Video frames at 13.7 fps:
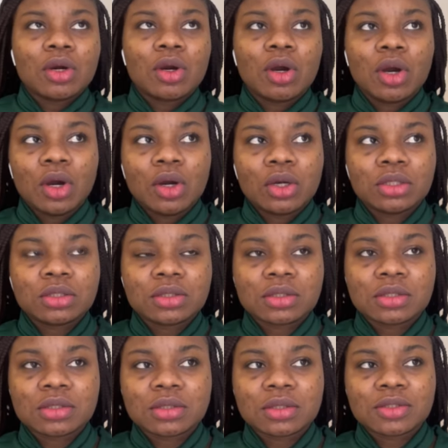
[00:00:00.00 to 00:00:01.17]
Got
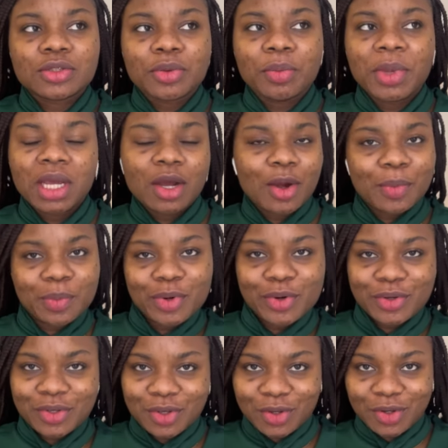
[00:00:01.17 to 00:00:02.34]
some makeup
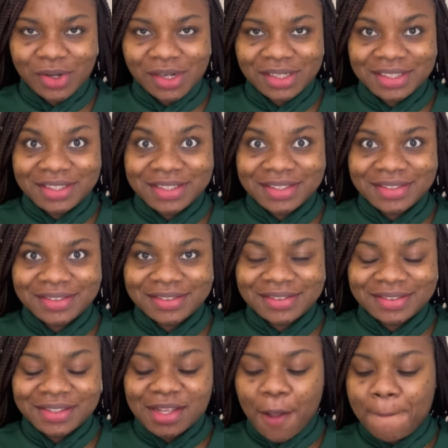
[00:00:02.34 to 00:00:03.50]
products.
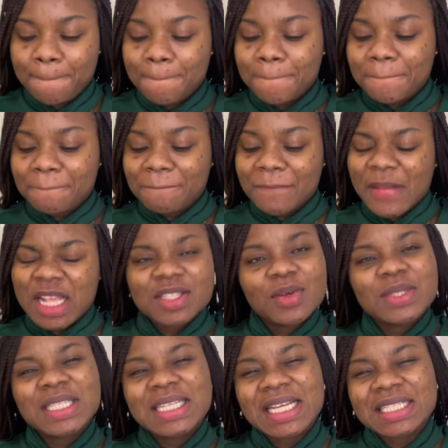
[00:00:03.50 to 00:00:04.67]
It's always
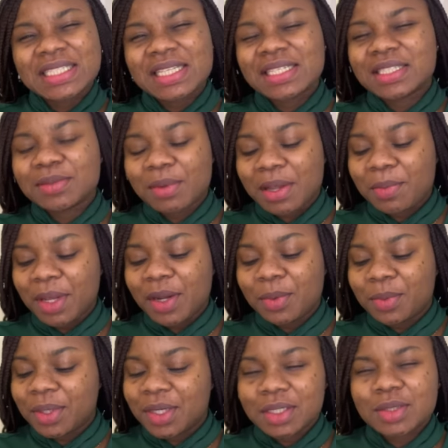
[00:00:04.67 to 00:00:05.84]
a nice thing to buy makeup
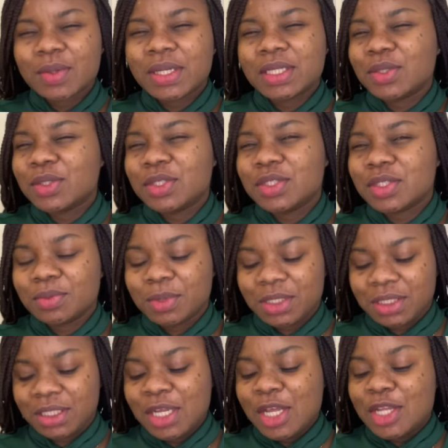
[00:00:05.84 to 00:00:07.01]
products when you don't use your
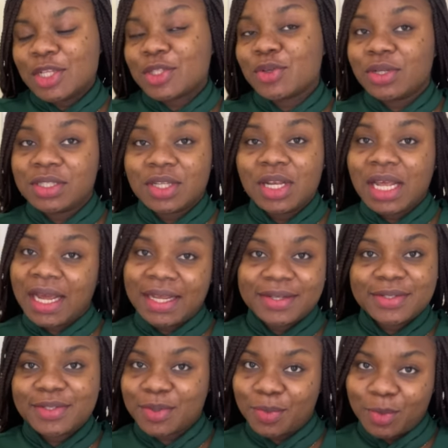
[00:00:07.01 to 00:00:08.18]
money. So it's not like I
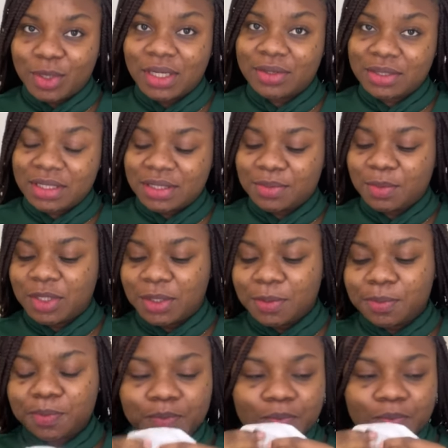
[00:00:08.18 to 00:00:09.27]
use someone else's money.